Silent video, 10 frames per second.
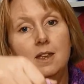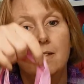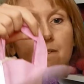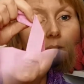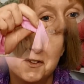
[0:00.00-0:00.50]

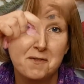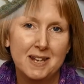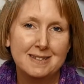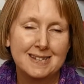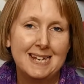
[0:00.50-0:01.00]
So if you
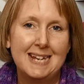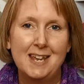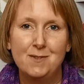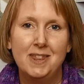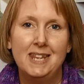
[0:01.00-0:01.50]
fancy
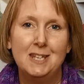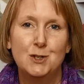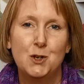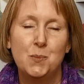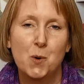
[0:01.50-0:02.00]
giving
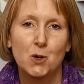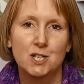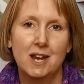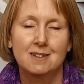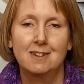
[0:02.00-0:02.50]
these 2
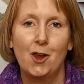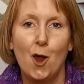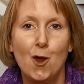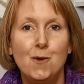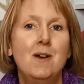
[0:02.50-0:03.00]
projects a
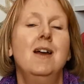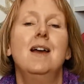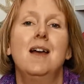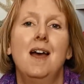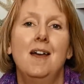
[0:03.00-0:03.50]
go,
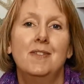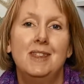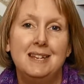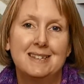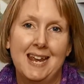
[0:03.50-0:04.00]

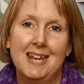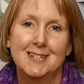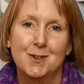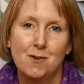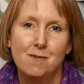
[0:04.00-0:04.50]
these
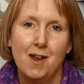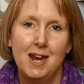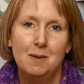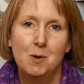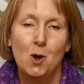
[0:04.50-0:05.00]
kits are
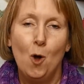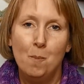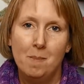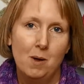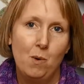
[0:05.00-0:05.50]
available
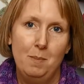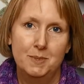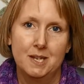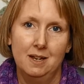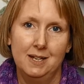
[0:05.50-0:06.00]
on my
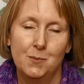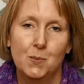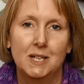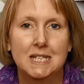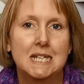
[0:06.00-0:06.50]
website,
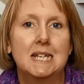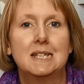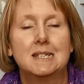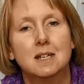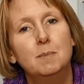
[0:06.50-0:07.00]
which
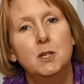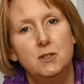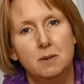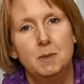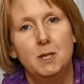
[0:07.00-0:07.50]
is
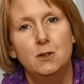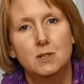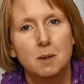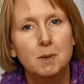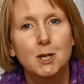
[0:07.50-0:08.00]

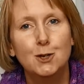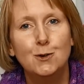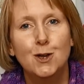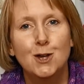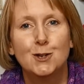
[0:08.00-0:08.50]

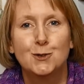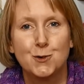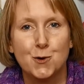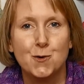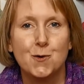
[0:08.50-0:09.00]

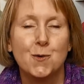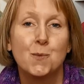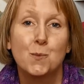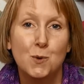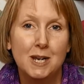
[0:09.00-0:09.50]

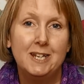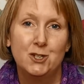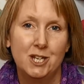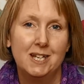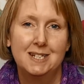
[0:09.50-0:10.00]

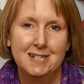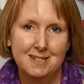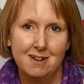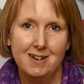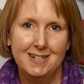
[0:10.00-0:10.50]

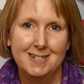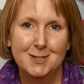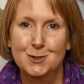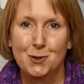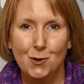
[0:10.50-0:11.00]

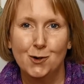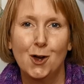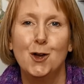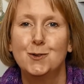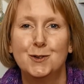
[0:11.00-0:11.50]

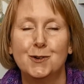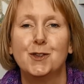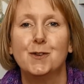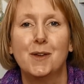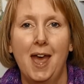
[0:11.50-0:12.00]

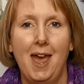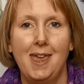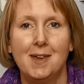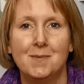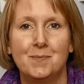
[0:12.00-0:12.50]
www.woollychicdesigns.co.uk.